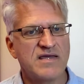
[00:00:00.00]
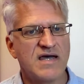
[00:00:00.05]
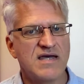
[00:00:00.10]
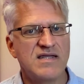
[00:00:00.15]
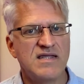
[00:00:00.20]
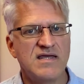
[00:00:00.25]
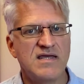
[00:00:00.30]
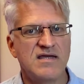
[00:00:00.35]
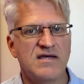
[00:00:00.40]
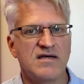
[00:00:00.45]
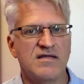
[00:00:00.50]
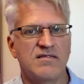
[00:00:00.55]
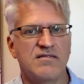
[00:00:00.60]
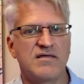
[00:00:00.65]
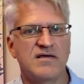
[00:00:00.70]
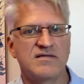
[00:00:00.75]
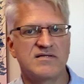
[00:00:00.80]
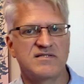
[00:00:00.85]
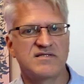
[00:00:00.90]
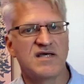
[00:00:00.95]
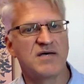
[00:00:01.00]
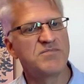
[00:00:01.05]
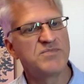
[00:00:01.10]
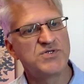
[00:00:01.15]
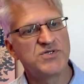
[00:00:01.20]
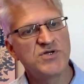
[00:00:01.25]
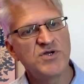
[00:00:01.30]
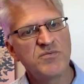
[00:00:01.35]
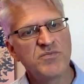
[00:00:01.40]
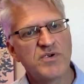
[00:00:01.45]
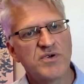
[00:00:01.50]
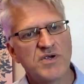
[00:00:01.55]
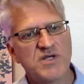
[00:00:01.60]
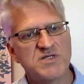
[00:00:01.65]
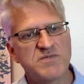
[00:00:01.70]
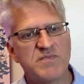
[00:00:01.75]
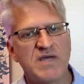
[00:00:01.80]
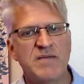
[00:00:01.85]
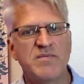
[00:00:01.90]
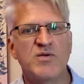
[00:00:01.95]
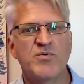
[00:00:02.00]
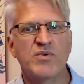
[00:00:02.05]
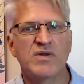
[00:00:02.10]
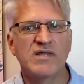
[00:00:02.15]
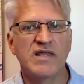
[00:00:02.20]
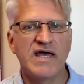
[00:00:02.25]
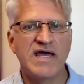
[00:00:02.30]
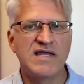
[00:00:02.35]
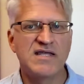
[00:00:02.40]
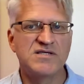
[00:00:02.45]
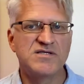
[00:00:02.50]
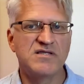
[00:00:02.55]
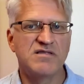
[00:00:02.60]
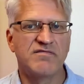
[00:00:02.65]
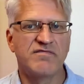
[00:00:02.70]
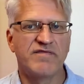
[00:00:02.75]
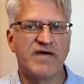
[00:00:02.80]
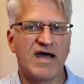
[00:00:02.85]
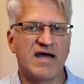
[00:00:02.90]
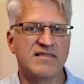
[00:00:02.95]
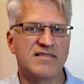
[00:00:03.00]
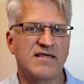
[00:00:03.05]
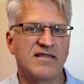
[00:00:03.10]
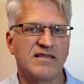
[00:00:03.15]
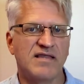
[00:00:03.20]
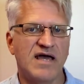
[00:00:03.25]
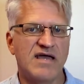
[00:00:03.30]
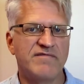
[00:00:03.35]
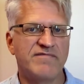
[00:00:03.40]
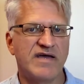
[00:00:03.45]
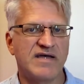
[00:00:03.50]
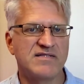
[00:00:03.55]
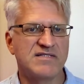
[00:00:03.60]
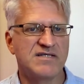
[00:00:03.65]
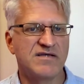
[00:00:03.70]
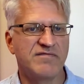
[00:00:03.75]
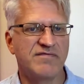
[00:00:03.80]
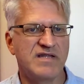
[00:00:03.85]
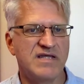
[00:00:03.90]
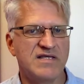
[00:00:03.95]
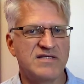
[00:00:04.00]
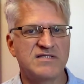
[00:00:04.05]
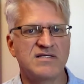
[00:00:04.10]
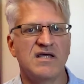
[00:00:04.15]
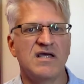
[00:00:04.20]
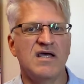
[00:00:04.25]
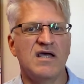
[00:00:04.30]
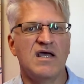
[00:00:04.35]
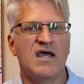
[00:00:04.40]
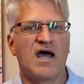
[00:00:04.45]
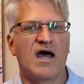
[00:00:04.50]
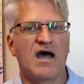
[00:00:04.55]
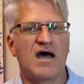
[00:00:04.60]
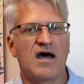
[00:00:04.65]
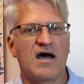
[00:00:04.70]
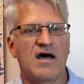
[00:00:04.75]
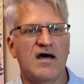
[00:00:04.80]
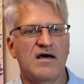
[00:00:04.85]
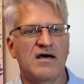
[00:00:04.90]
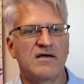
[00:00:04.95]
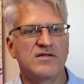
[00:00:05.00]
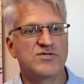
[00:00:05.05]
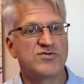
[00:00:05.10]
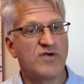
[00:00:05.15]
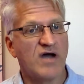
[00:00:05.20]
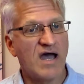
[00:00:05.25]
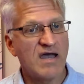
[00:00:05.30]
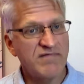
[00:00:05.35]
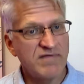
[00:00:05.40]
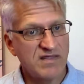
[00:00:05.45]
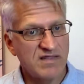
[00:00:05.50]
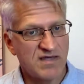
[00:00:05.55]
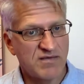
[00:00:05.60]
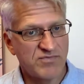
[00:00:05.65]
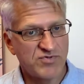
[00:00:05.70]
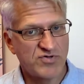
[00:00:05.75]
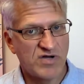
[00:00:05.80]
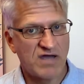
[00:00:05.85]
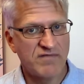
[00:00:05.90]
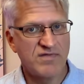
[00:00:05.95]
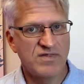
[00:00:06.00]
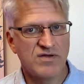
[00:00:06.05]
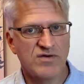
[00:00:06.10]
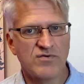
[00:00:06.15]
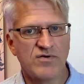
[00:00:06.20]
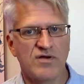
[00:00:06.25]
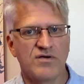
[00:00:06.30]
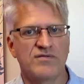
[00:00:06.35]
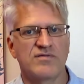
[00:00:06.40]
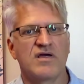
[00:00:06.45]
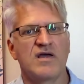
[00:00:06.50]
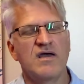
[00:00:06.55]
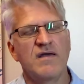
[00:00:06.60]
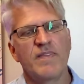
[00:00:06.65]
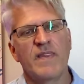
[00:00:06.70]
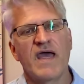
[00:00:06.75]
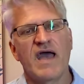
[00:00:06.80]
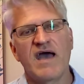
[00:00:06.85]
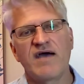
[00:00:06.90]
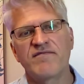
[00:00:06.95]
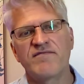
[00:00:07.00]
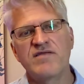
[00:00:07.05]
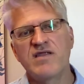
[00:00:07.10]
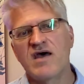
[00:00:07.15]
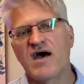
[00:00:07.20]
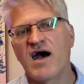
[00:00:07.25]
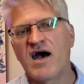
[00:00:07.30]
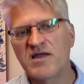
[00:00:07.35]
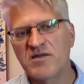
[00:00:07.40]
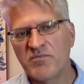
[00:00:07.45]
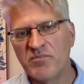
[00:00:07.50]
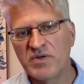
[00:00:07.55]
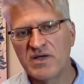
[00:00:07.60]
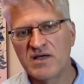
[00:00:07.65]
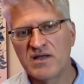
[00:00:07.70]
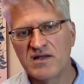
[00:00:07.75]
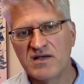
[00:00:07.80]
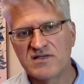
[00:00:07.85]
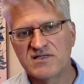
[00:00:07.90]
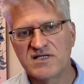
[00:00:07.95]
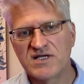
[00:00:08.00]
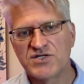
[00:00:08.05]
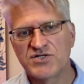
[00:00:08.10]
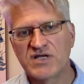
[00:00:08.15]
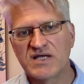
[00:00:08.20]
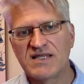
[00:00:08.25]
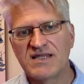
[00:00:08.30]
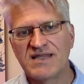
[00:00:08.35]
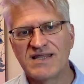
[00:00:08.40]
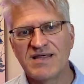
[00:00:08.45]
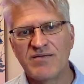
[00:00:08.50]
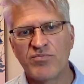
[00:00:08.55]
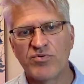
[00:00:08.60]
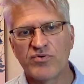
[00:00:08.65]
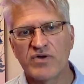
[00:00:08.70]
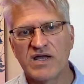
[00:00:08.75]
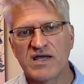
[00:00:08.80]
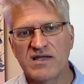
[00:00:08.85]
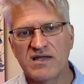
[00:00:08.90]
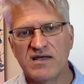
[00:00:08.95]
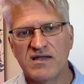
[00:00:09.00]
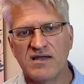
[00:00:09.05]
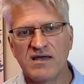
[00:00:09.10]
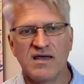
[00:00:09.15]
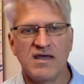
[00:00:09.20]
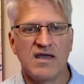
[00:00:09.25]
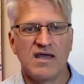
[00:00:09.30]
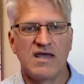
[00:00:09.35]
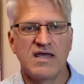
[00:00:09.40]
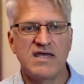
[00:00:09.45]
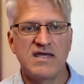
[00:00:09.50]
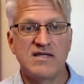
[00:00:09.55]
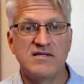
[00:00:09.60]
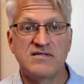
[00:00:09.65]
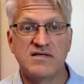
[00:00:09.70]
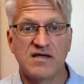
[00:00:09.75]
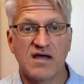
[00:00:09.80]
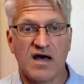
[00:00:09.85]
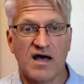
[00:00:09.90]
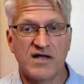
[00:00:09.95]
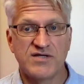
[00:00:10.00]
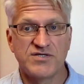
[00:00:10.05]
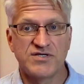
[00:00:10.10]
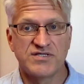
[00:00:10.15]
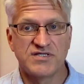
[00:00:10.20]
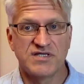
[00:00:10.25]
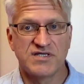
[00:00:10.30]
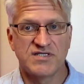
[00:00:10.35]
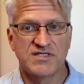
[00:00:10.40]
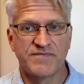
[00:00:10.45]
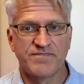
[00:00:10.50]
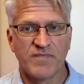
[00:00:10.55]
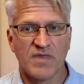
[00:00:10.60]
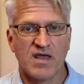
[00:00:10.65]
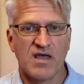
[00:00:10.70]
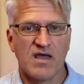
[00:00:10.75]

the idea that some tumors may be related to the fact that life activities driving their growth, have not been essentially liberated into consciousness.